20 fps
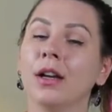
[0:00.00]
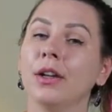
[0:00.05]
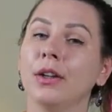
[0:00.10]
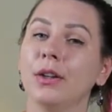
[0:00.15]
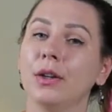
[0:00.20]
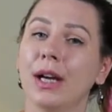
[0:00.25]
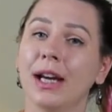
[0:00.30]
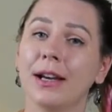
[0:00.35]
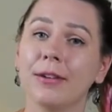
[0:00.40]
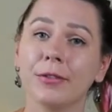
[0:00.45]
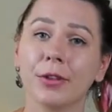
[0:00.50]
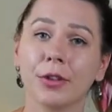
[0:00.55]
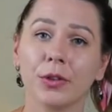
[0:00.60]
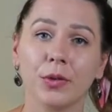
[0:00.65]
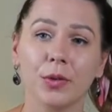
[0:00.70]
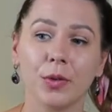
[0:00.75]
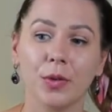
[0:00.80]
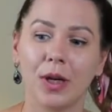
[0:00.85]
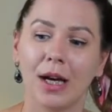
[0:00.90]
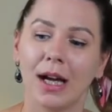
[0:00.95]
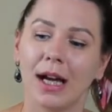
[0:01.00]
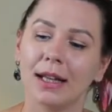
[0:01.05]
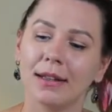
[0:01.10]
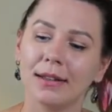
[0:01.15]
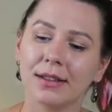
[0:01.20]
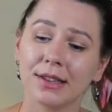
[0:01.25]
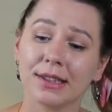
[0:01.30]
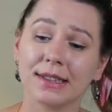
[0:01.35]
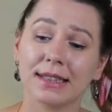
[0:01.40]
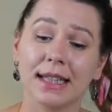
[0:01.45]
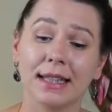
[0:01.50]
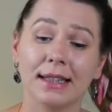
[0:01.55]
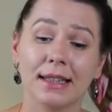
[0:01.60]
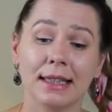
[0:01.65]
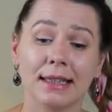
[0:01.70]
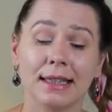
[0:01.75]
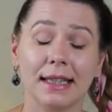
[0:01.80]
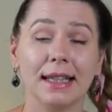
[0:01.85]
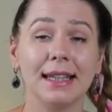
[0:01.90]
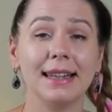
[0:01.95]
You have to understand
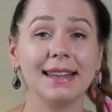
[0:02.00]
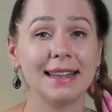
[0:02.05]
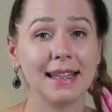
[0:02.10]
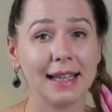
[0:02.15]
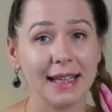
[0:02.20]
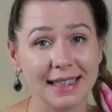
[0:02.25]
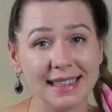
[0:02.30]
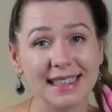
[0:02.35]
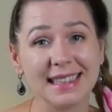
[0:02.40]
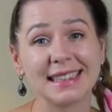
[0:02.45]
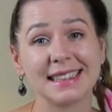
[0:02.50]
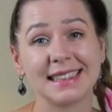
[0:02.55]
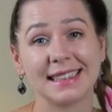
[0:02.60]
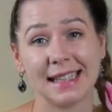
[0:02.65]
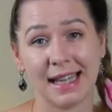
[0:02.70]
that it takes